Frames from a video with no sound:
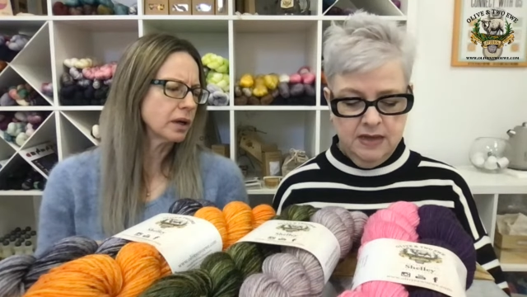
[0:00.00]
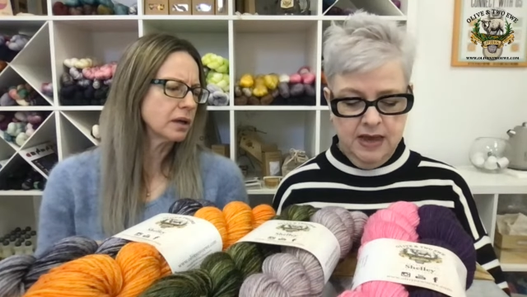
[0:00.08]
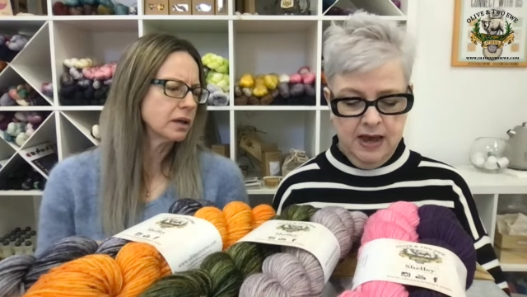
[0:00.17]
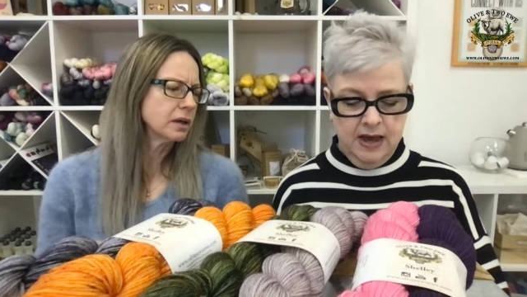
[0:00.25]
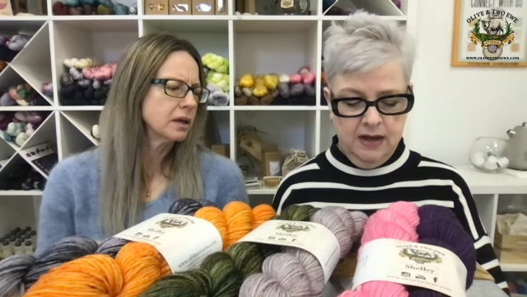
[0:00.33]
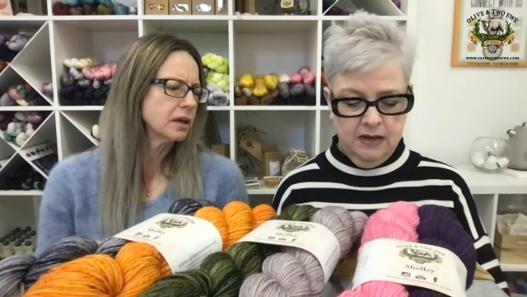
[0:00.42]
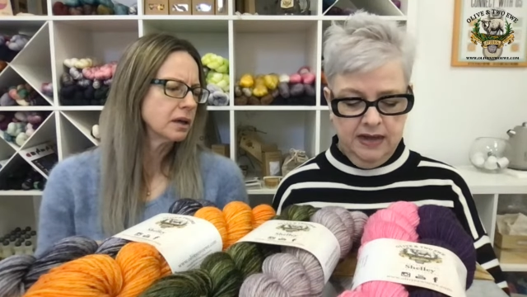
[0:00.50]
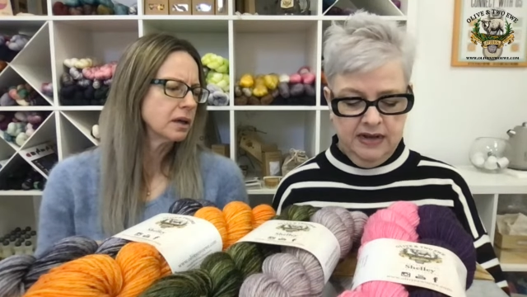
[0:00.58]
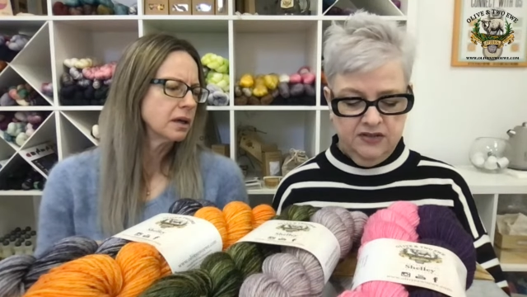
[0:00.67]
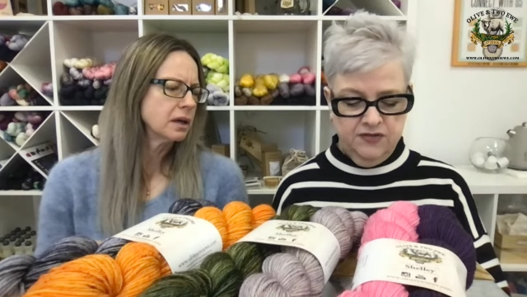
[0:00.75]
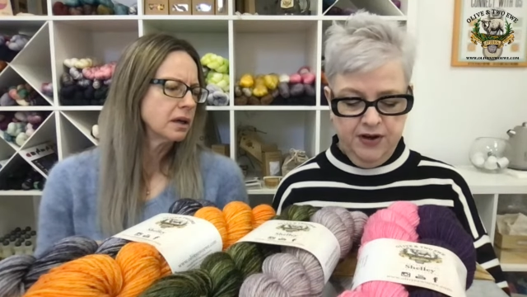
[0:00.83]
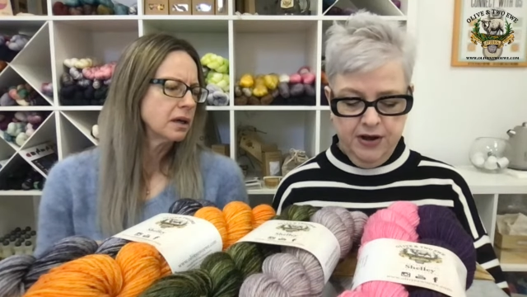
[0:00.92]
Speaker 1: Yeah, and
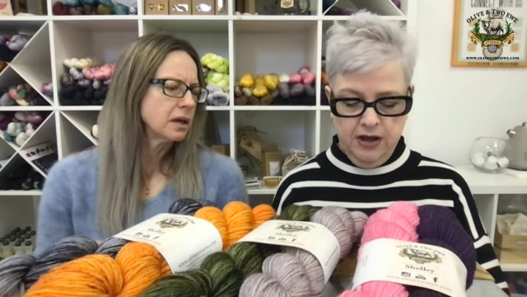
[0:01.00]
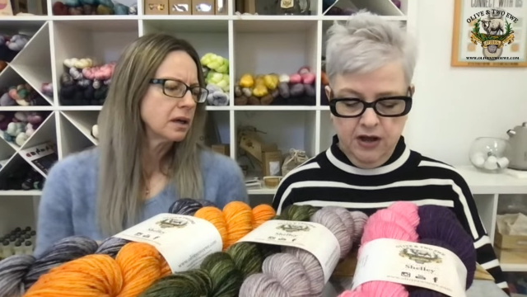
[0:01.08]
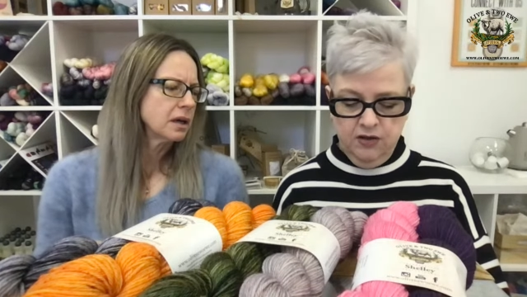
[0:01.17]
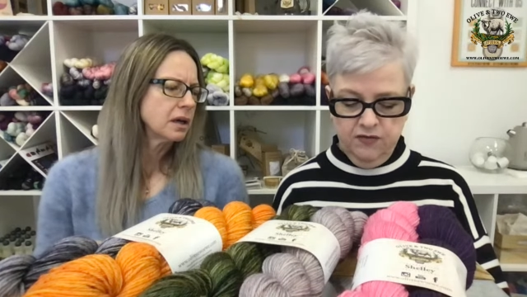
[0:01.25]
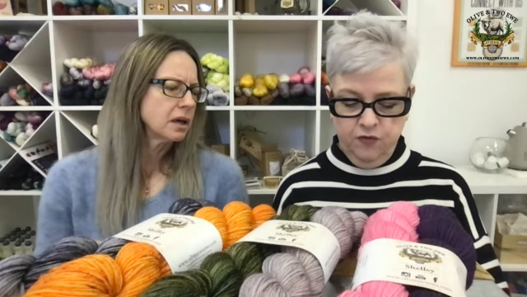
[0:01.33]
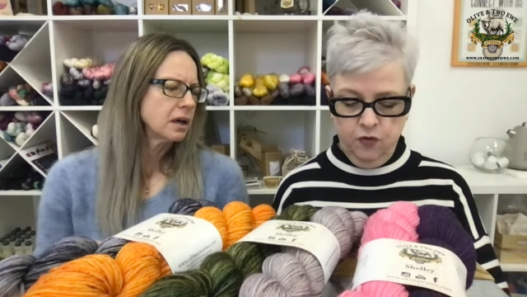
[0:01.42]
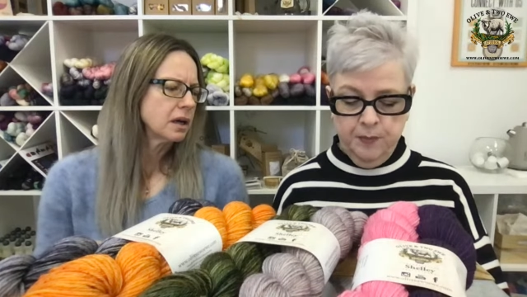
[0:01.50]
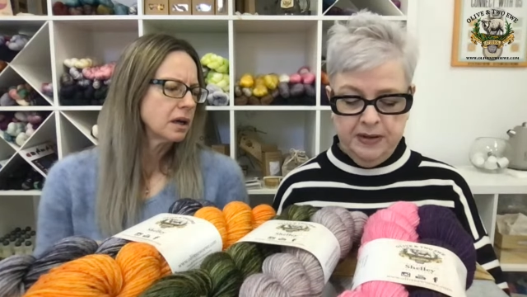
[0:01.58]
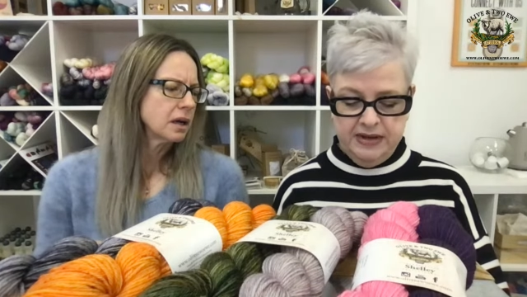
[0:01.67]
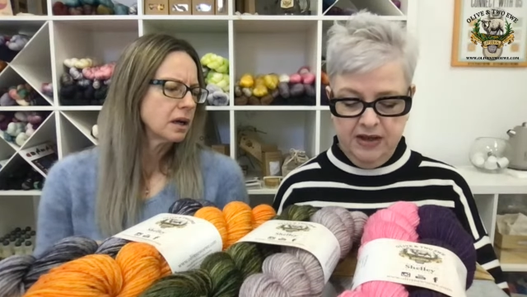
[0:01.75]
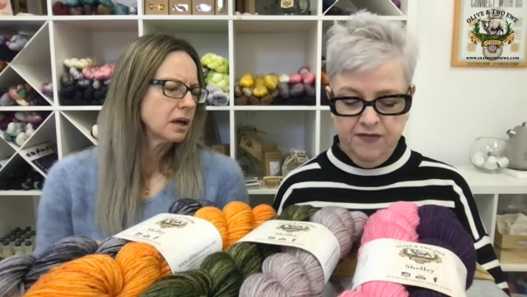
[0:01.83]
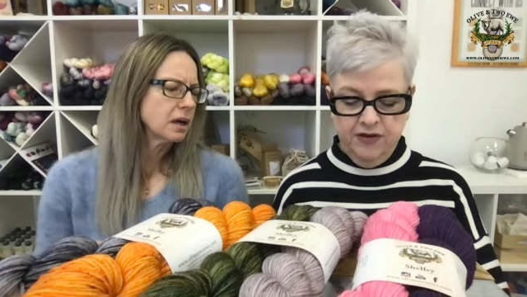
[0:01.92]
it's very colorful, but
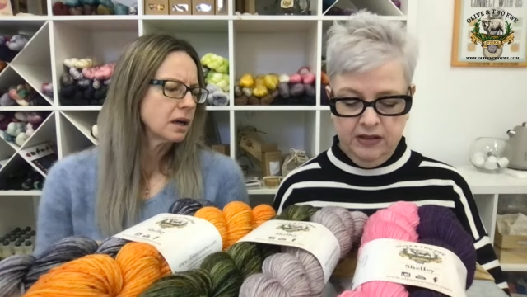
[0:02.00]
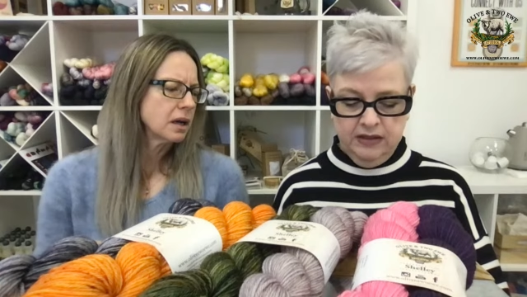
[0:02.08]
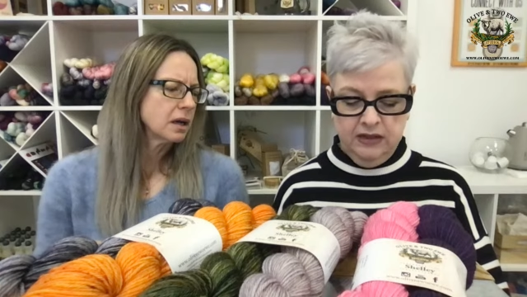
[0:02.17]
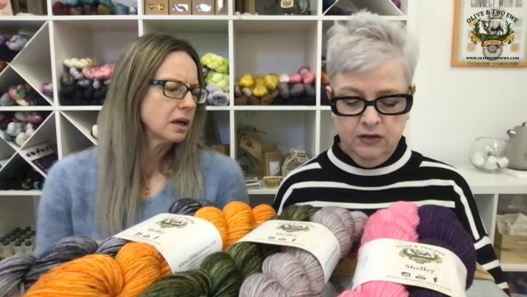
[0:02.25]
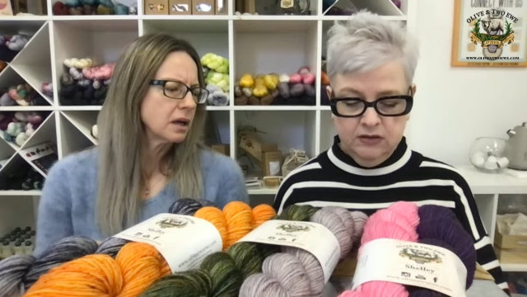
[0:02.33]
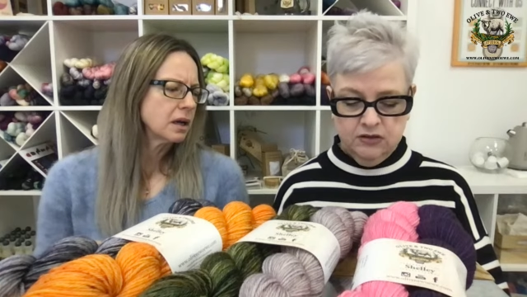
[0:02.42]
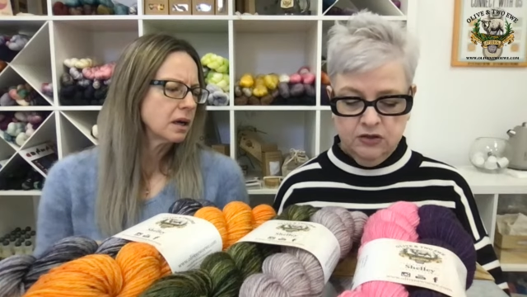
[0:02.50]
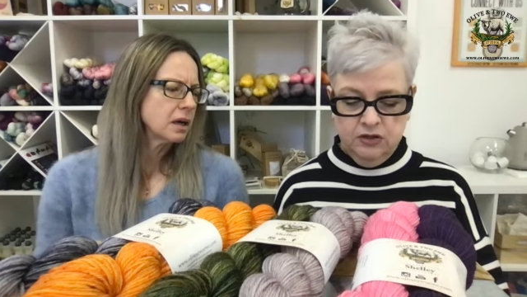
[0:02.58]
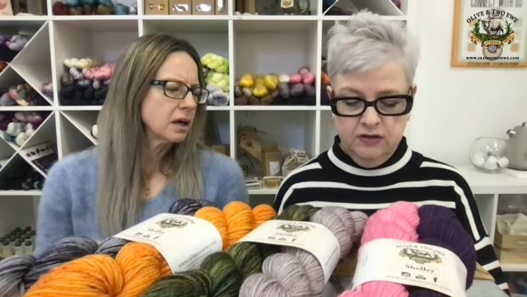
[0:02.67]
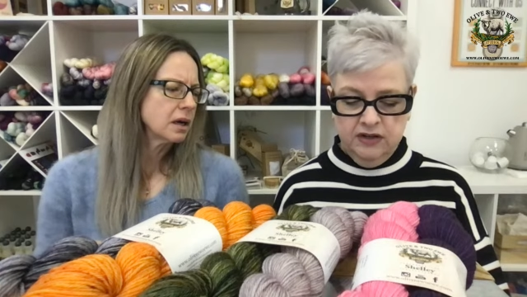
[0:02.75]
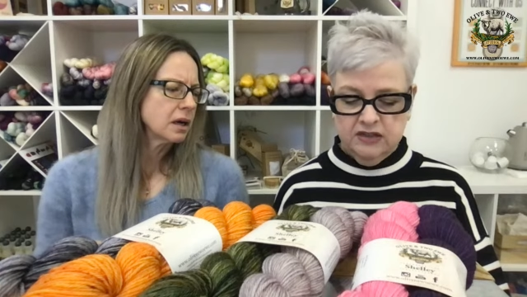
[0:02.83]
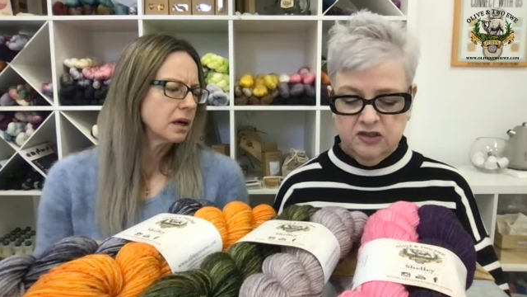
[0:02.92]
definitely looks
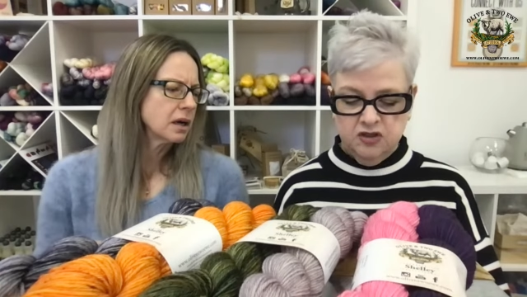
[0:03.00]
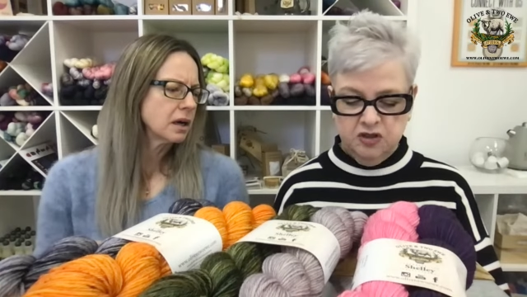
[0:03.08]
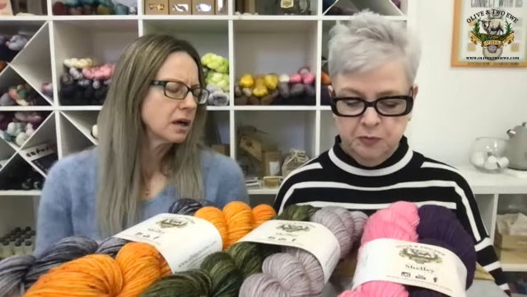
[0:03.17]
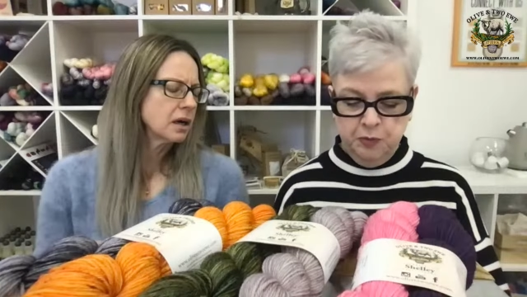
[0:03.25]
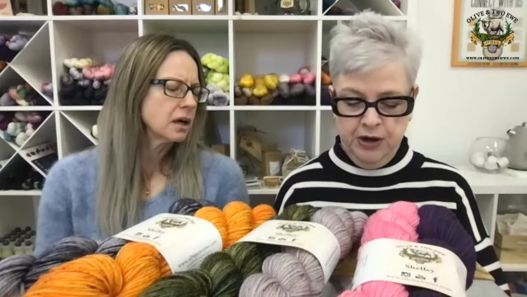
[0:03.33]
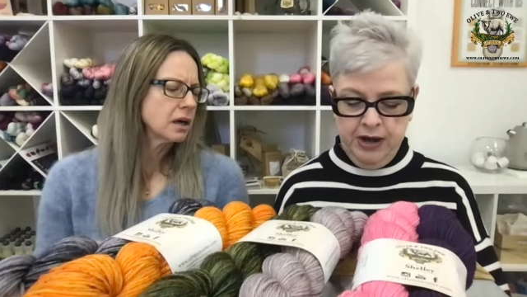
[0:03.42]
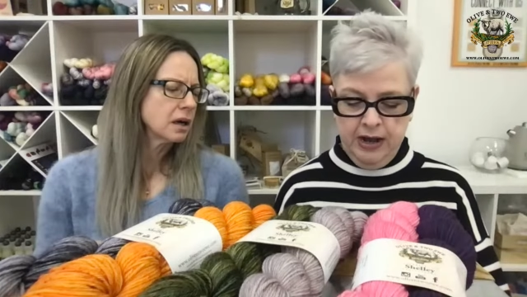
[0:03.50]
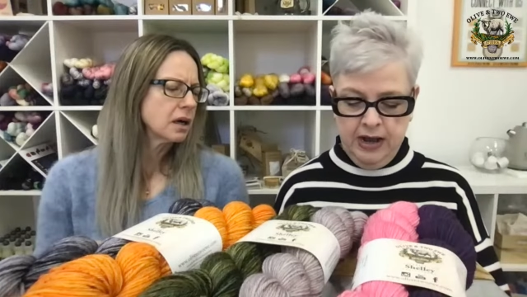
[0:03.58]
good spring.